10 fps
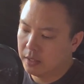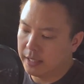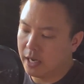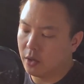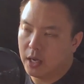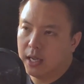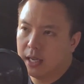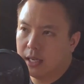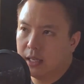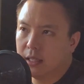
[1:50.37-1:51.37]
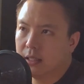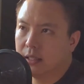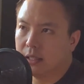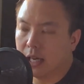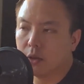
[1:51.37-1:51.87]
Now,
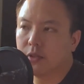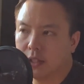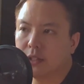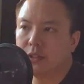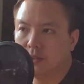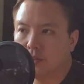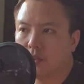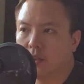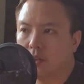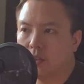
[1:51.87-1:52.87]
I don't think that this is